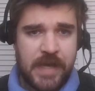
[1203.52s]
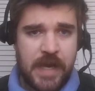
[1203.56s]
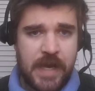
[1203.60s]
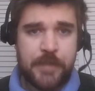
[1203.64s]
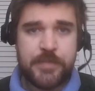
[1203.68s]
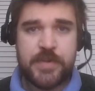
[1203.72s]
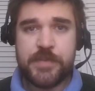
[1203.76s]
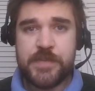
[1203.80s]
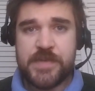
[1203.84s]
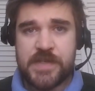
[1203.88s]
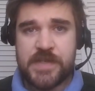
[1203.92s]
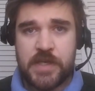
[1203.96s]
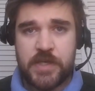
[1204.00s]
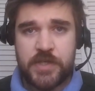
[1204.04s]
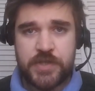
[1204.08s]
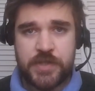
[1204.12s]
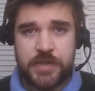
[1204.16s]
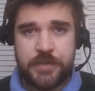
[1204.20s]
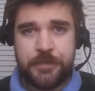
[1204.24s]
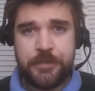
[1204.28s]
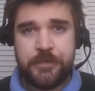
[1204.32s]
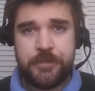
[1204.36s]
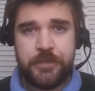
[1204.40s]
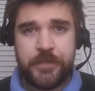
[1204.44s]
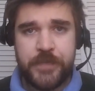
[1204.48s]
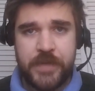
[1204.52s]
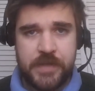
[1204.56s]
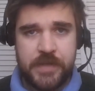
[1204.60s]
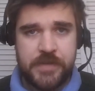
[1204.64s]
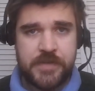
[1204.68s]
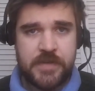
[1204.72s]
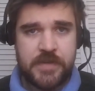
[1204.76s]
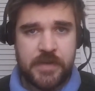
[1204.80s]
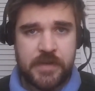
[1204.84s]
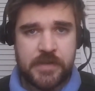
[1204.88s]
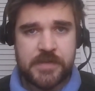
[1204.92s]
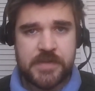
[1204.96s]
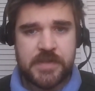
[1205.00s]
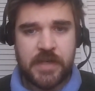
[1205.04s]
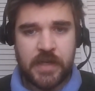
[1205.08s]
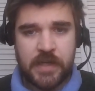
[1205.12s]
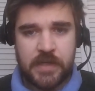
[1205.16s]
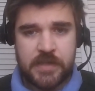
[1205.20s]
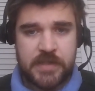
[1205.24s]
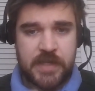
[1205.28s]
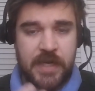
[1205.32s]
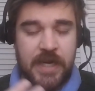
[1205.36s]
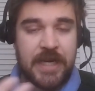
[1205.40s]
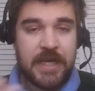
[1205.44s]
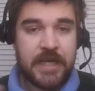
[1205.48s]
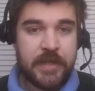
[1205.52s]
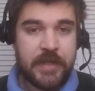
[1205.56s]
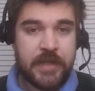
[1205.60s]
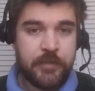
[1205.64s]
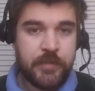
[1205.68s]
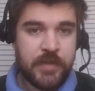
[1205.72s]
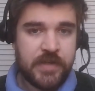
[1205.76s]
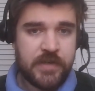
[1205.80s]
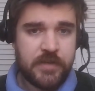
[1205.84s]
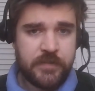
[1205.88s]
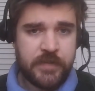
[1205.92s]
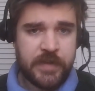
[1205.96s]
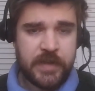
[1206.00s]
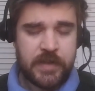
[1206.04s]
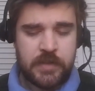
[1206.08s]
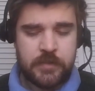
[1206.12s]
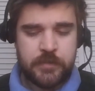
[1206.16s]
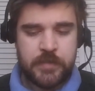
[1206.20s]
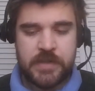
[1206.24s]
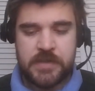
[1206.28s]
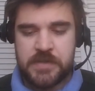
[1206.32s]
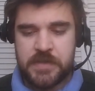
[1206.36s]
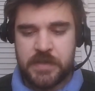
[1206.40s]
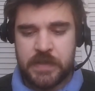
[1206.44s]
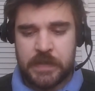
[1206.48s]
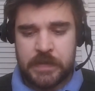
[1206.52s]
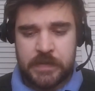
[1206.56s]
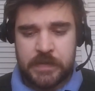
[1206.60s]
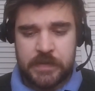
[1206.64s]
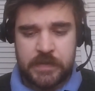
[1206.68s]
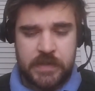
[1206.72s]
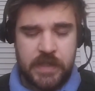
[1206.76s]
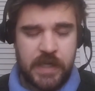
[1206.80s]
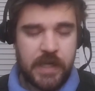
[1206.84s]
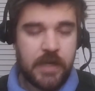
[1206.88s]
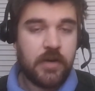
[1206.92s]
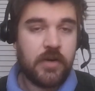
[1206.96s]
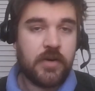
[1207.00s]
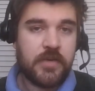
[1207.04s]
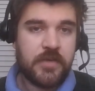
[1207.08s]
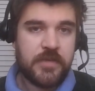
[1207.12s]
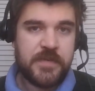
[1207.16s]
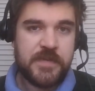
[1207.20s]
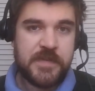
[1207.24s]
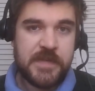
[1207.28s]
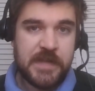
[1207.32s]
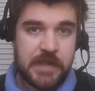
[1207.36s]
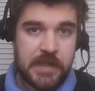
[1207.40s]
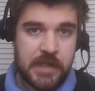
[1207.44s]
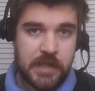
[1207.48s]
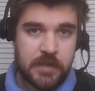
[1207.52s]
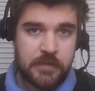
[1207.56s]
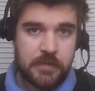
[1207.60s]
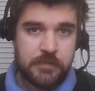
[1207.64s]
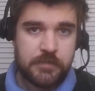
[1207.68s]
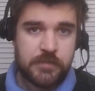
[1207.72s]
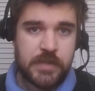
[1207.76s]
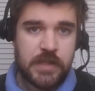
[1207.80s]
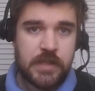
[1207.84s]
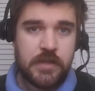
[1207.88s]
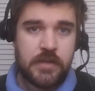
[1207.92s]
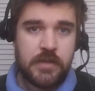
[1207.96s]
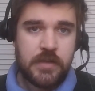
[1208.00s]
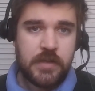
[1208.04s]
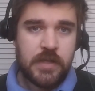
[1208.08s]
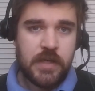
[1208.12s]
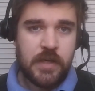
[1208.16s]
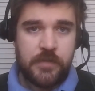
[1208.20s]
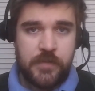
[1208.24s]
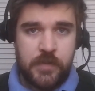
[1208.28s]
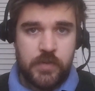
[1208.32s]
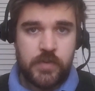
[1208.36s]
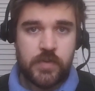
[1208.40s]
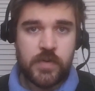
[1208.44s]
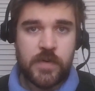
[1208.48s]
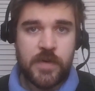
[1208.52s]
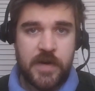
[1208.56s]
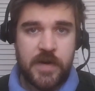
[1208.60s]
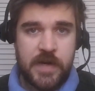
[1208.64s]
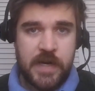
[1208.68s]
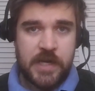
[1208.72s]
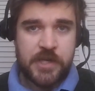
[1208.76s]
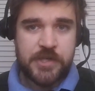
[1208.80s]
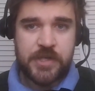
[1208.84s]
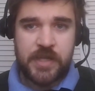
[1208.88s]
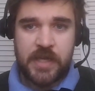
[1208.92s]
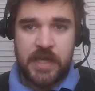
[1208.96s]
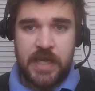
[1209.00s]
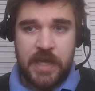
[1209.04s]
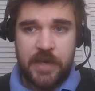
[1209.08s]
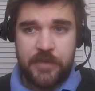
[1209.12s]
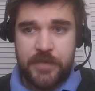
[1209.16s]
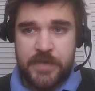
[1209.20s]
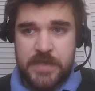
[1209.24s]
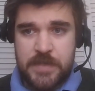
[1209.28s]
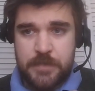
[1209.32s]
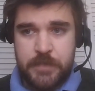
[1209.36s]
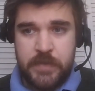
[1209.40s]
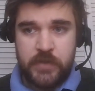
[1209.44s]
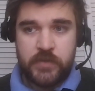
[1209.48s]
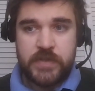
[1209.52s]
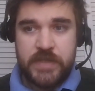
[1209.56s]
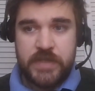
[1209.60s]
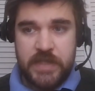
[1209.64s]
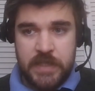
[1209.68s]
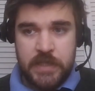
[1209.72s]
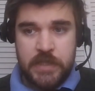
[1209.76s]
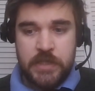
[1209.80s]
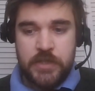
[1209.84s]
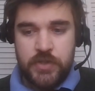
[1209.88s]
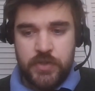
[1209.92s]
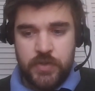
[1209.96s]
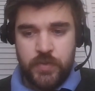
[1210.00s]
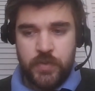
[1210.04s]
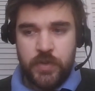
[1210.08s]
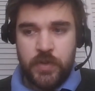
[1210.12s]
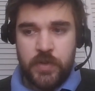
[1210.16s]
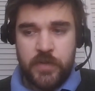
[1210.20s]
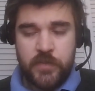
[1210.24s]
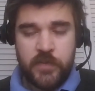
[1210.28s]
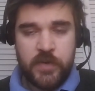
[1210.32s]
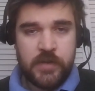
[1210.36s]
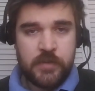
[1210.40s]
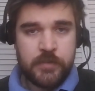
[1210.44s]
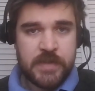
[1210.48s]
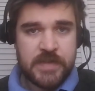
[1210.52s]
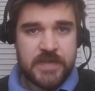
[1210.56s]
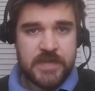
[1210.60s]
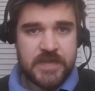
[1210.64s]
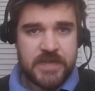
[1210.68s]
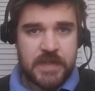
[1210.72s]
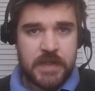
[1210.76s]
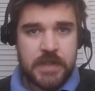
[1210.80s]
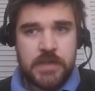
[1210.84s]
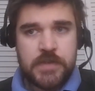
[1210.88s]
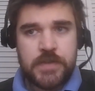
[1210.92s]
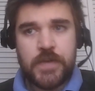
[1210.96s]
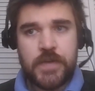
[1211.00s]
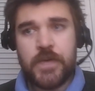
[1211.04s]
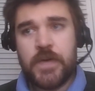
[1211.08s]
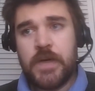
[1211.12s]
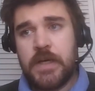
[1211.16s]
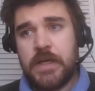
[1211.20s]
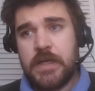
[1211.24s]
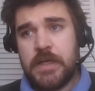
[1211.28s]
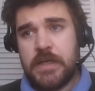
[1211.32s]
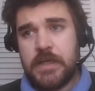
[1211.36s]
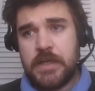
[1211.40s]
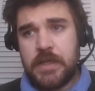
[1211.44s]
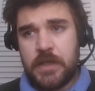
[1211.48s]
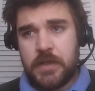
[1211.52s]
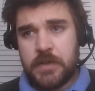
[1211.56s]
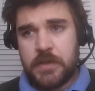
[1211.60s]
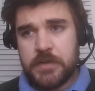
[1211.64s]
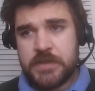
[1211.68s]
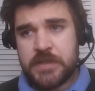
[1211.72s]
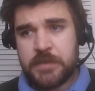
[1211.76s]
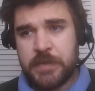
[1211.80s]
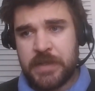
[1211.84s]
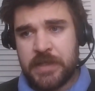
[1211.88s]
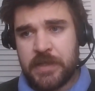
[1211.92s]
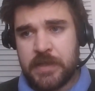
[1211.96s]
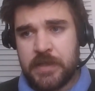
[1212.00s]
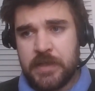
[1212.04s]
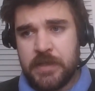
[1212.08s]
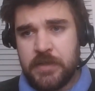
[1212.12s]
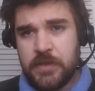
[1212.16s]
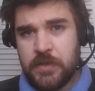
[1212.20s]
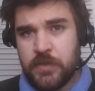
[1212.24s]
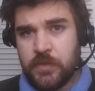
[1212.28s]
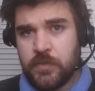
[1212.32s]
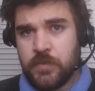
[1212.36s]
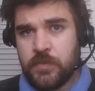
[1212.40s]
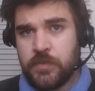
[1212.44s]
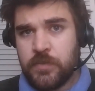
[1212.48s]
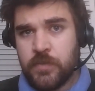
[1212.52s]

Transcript: optimization. These things take time and development and care and feeding. If you do not actually have this built into your development cycle, ultimately you